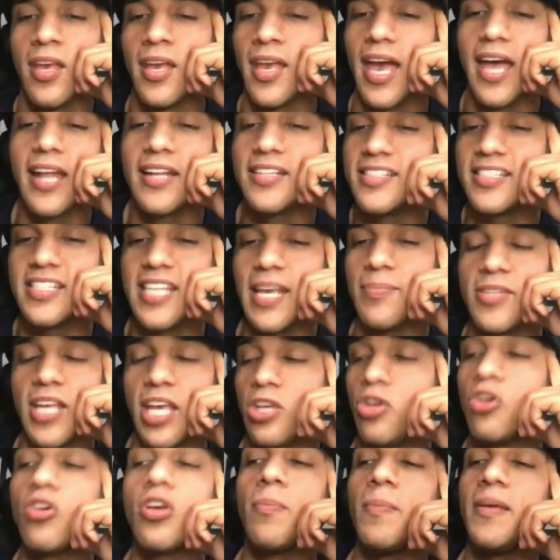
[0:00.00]
And it's the same thing.
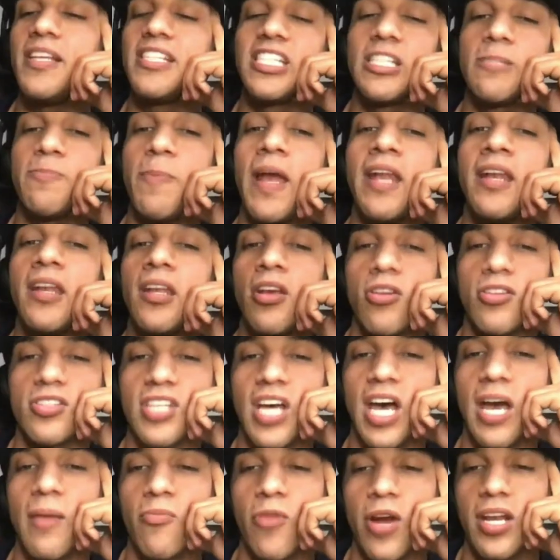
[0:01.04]
You can be spending your
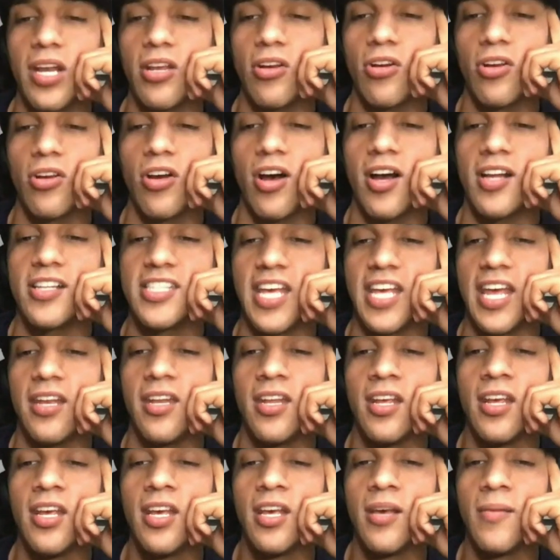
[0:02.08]
time writing your content
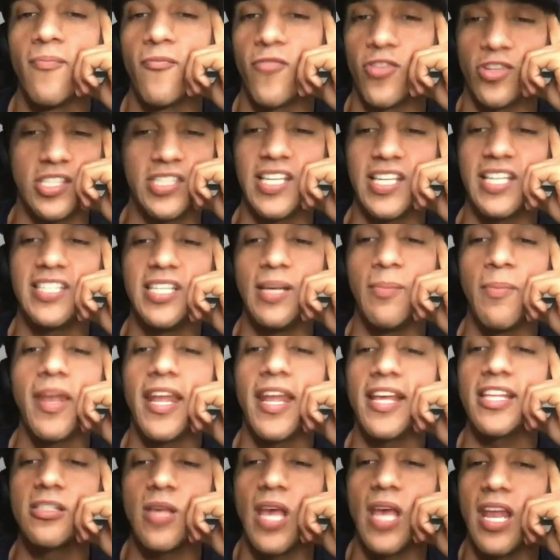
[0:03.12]
for 60
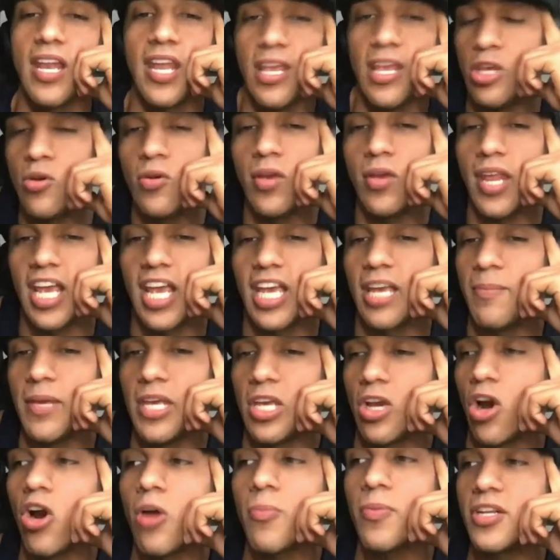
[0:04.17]
minutes and it can
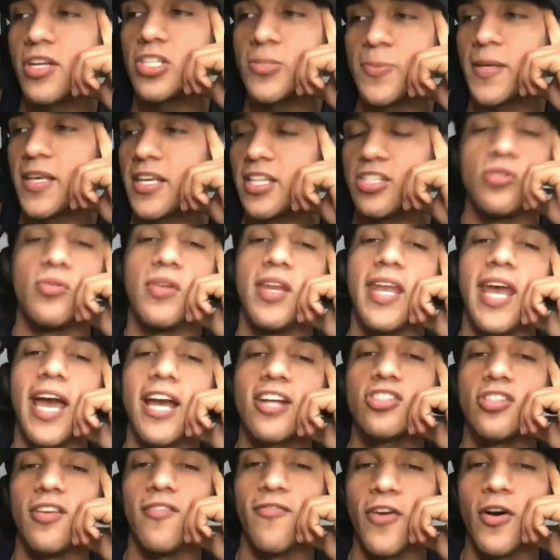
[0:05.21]
be garbage because you didn't
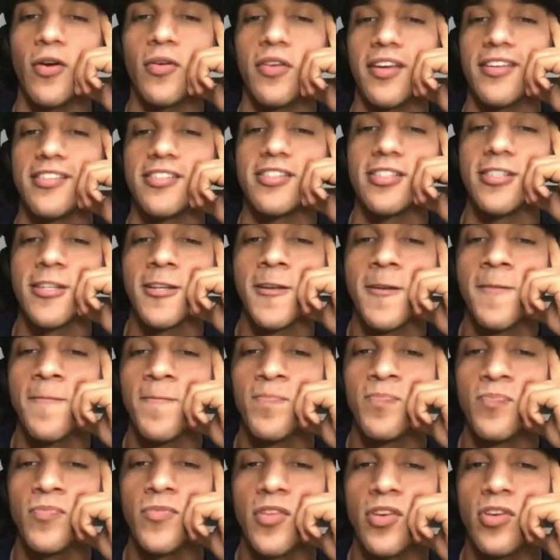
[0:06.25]
actually focus.
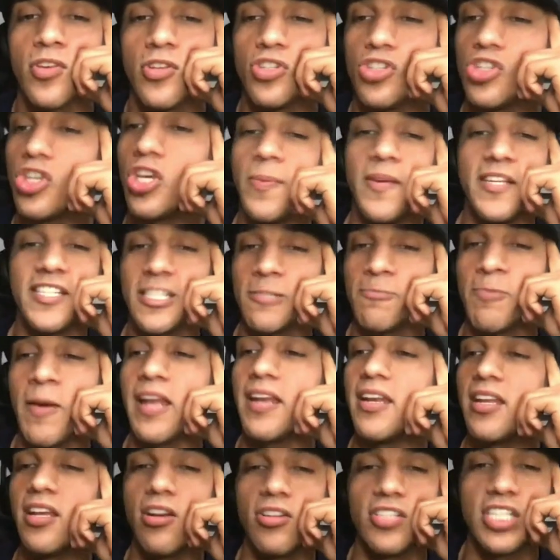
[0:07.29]
So be
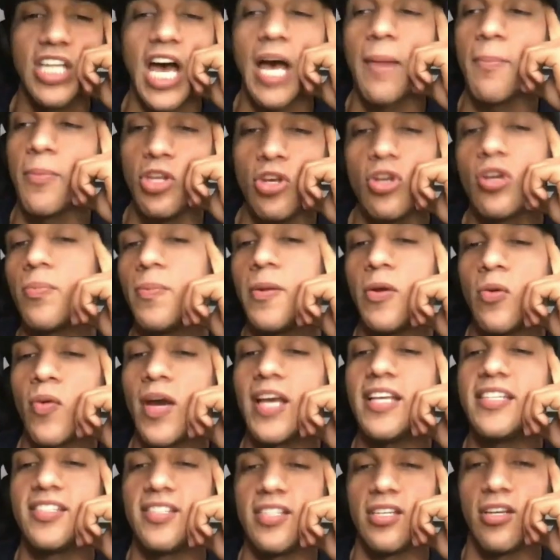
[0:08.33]
spending your time, but you could be
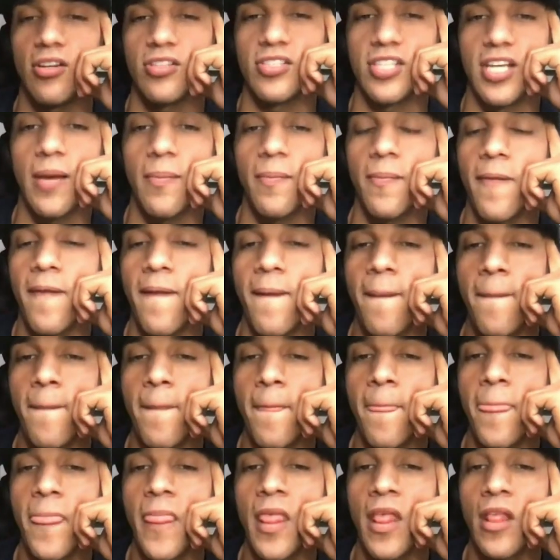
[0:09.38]
wasting your time.
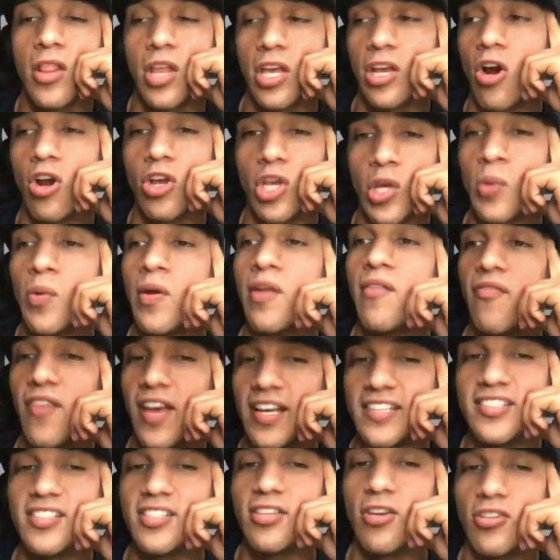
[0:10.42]
Like, are you
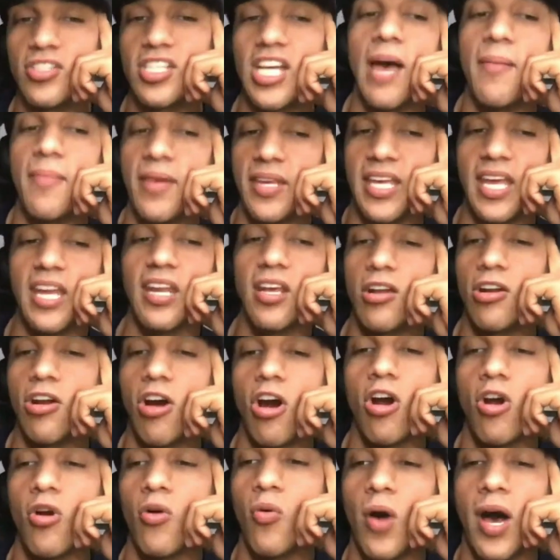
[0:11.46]
investing your time and getting an
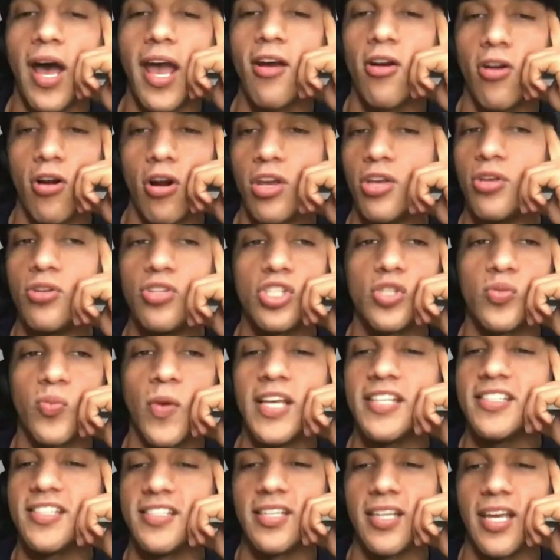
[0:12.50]
ROI or are you just
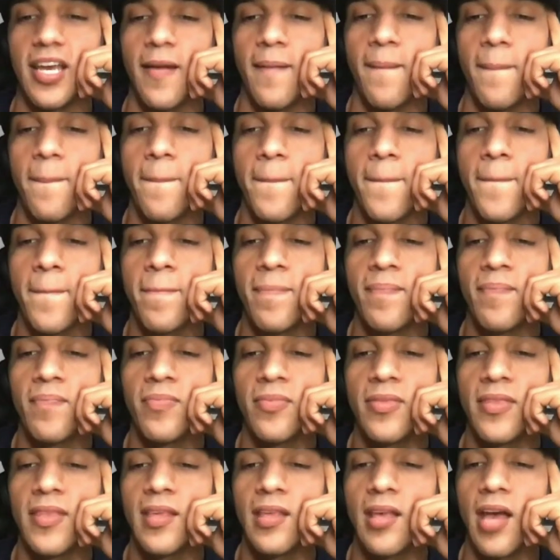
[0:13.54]
wasting it?
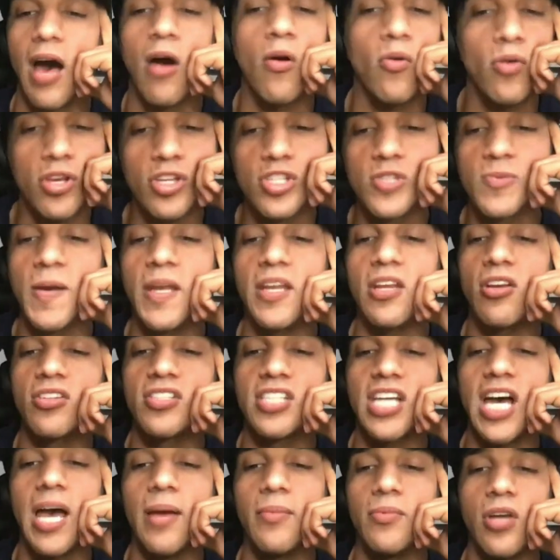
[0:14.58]
How are you spending your
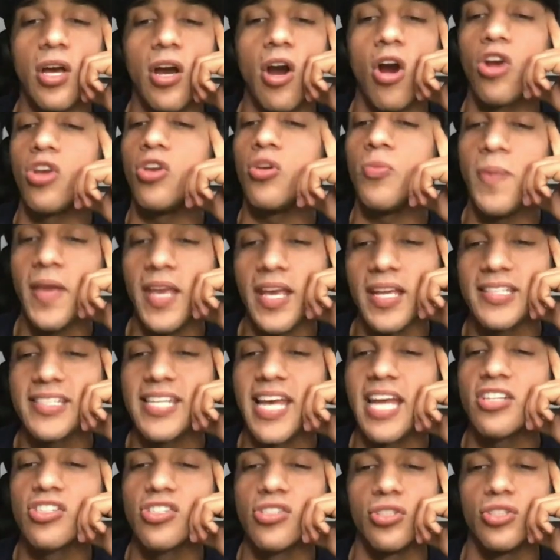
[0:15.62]
time? Are you being
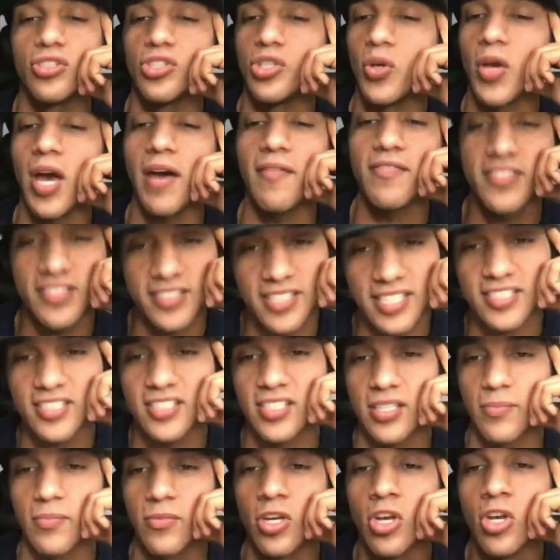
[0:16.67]
intentional? Do you have a
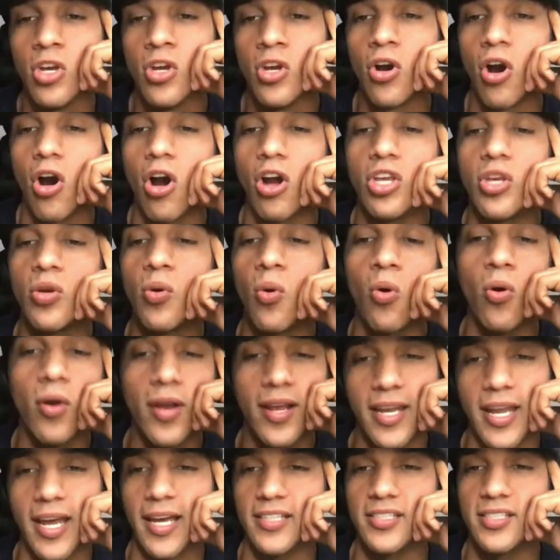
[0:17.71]
system? Are you
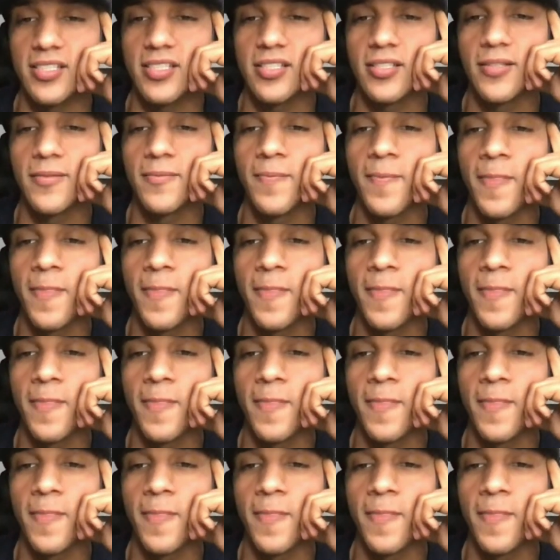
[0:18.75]
organized?